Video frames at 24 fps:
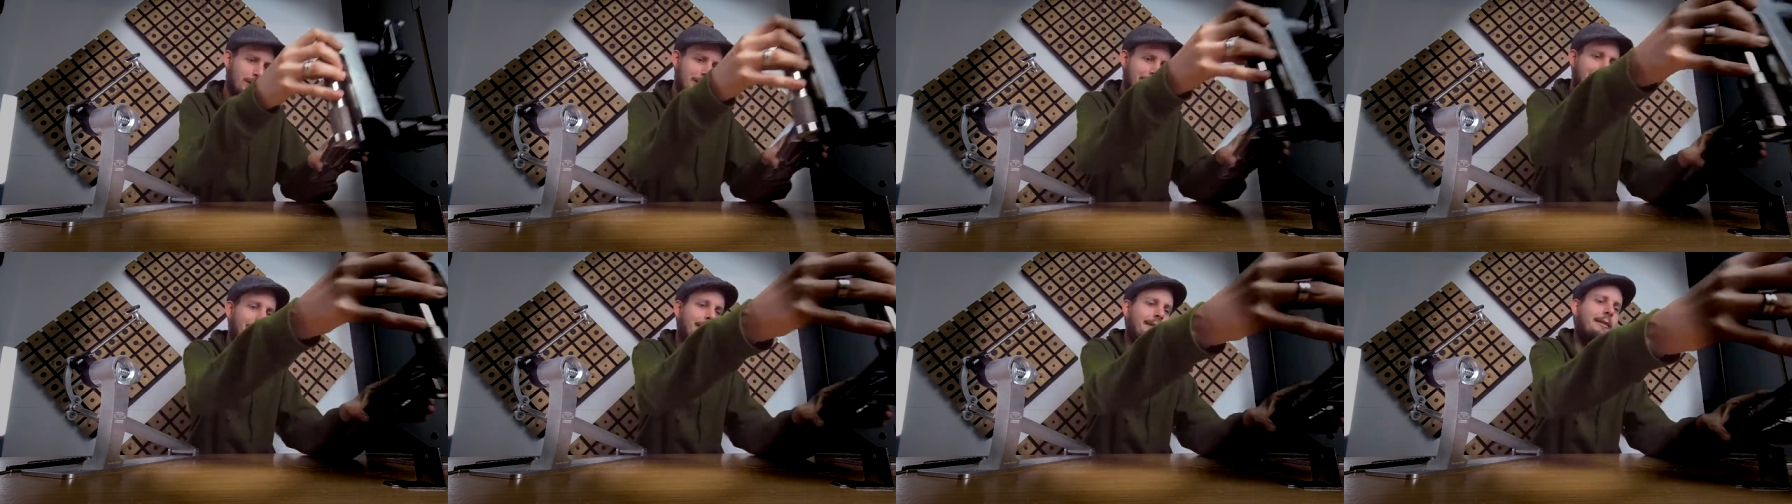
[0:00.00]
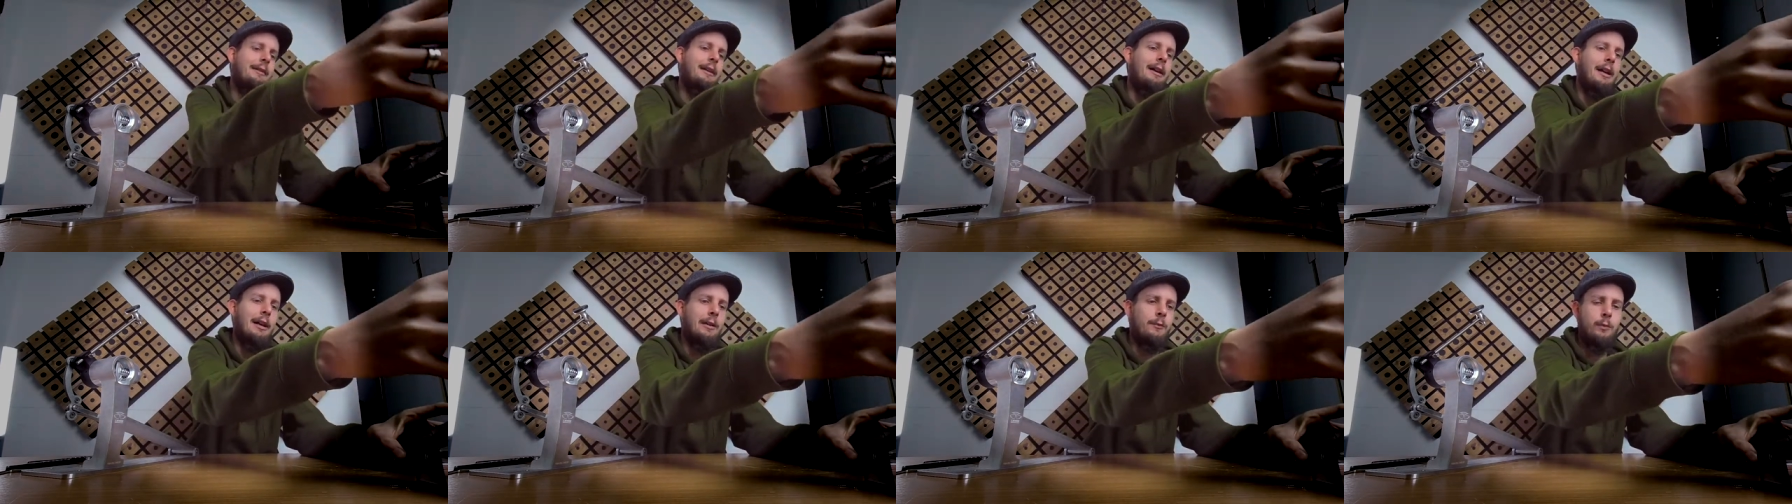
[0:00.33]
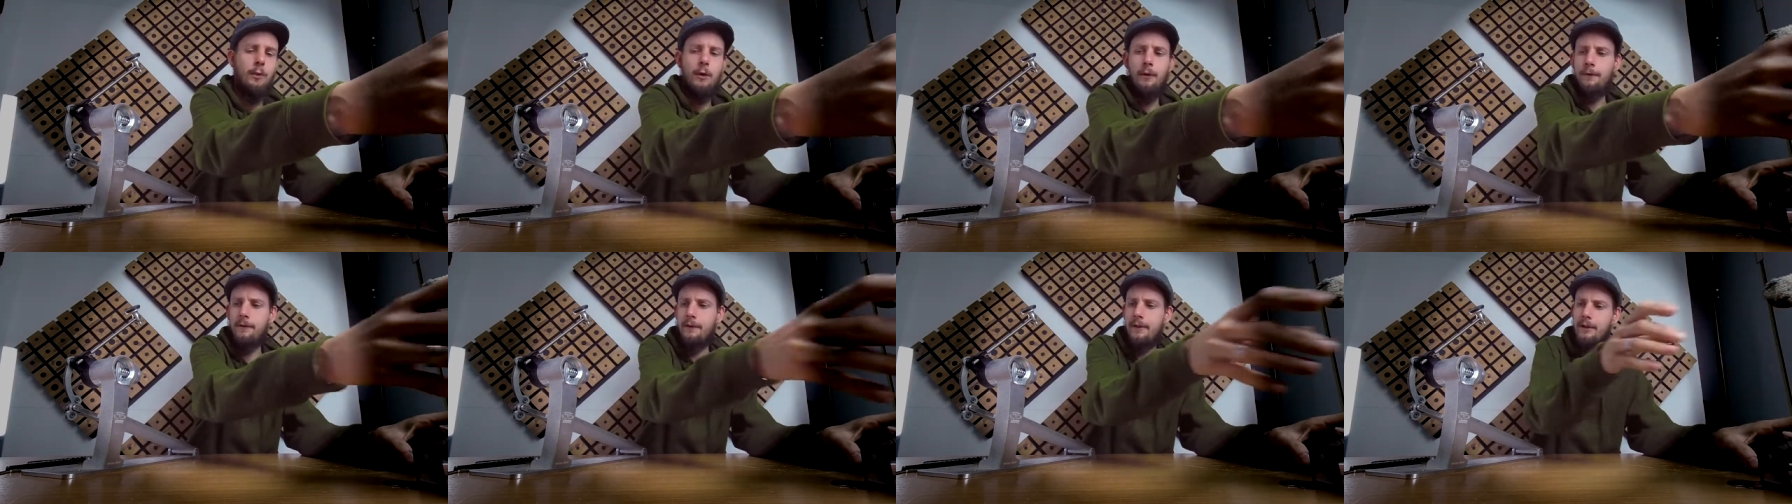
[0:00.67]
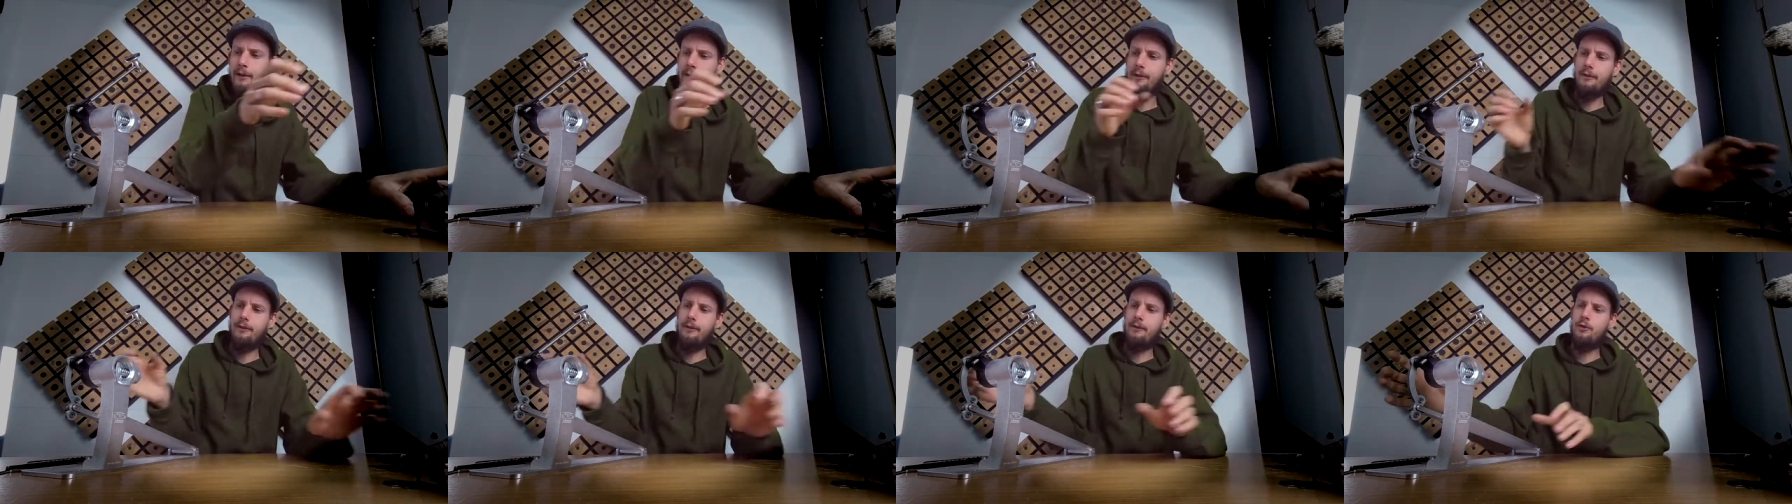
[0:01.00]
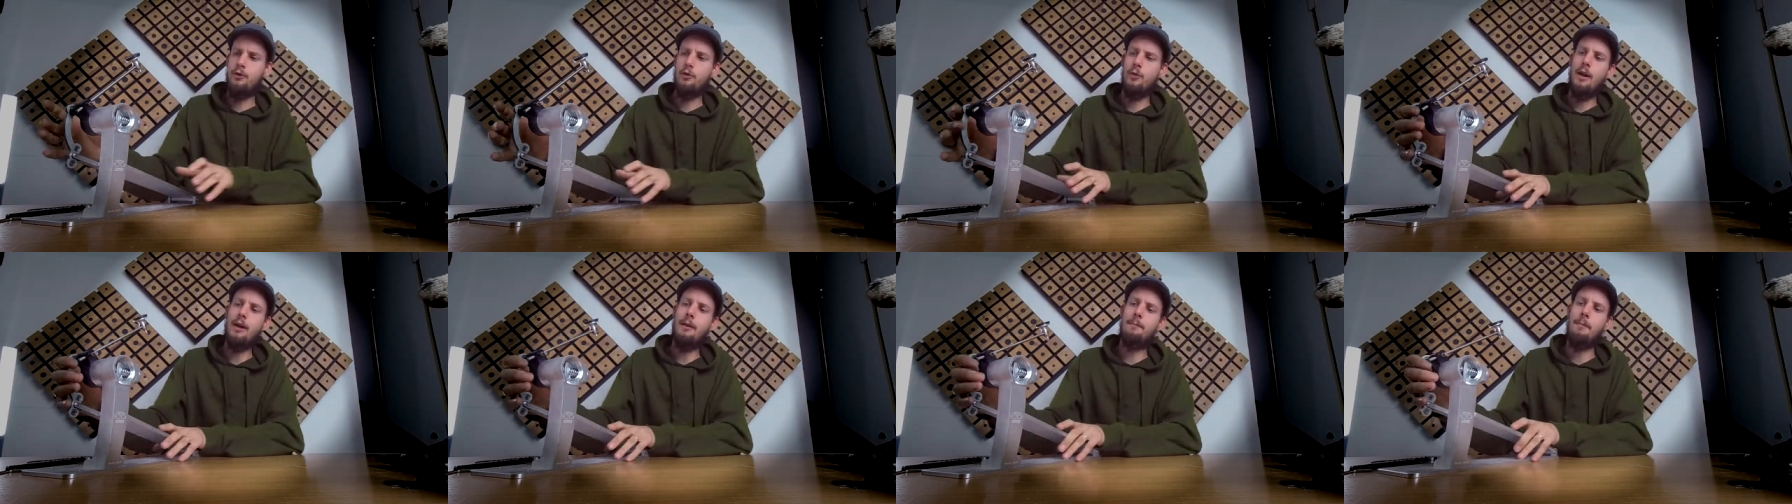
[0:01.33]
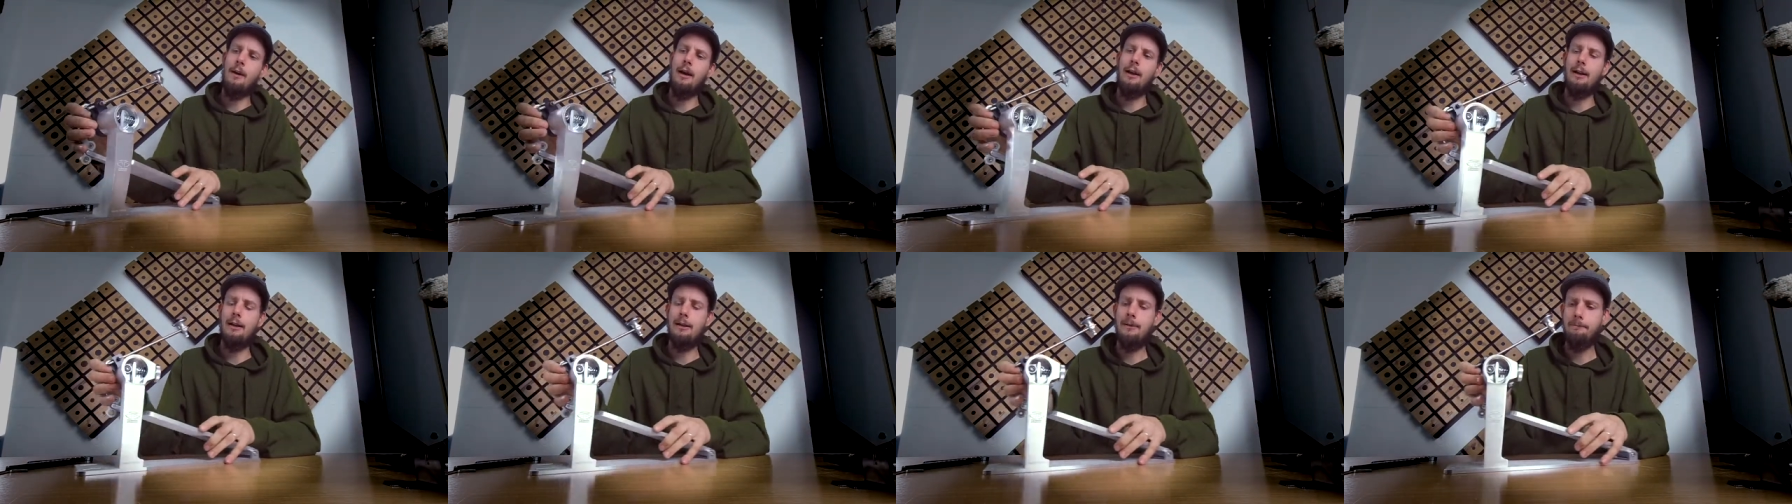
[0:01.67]
the other side, with this trick
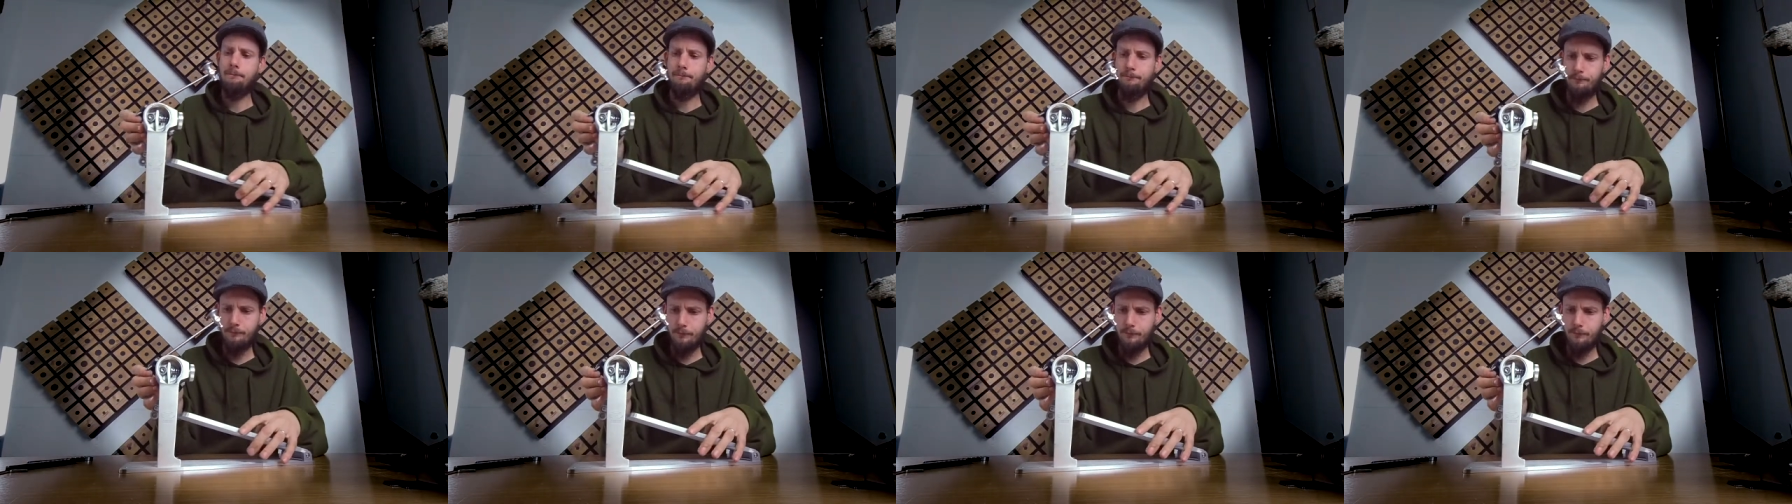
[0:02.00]
pedal,